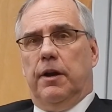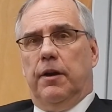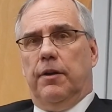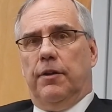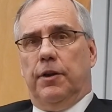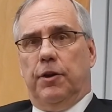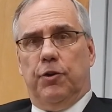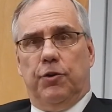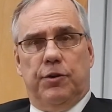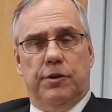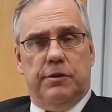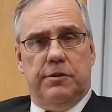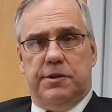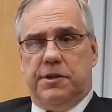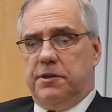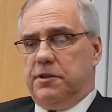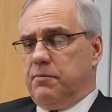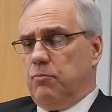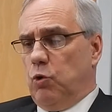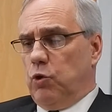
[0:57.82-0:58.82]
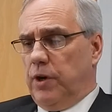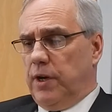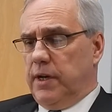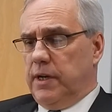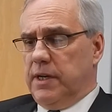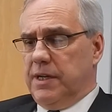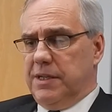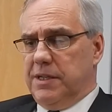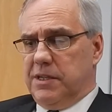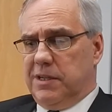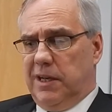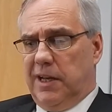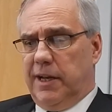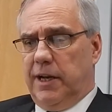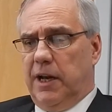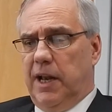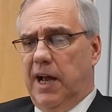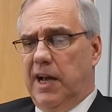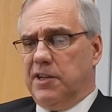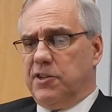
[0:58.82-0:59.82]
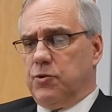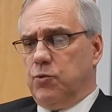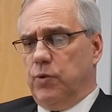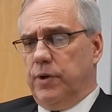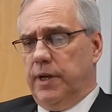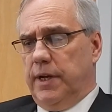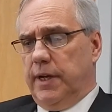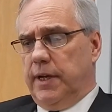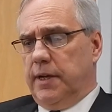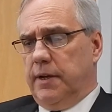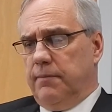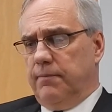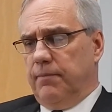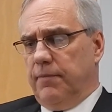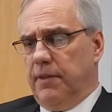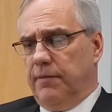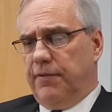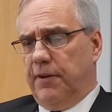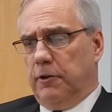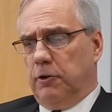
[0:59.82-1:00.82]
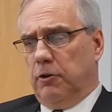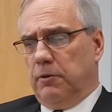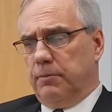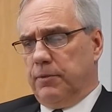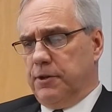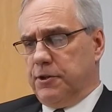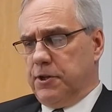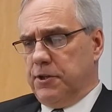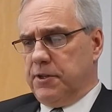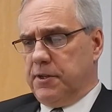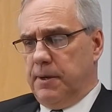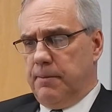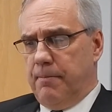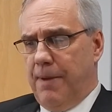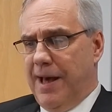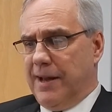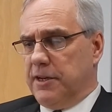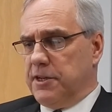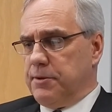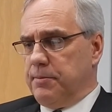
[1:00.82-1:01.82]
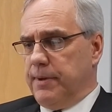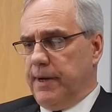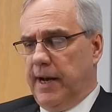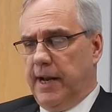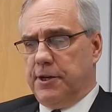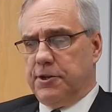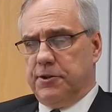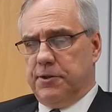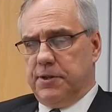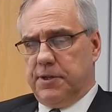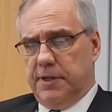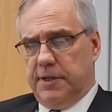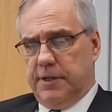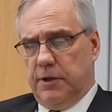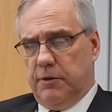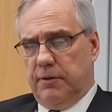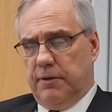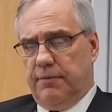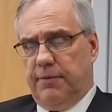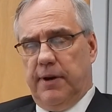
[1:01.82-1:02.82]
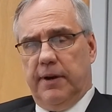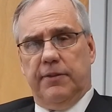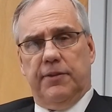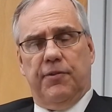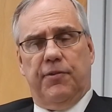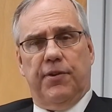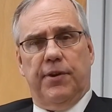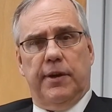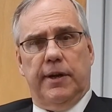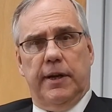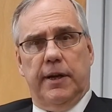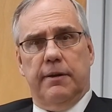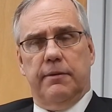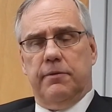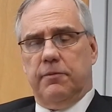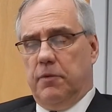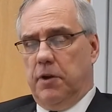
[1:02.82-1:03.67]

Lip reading: The good news this morning is late last week, the Federal Emergency Management Agency notified the city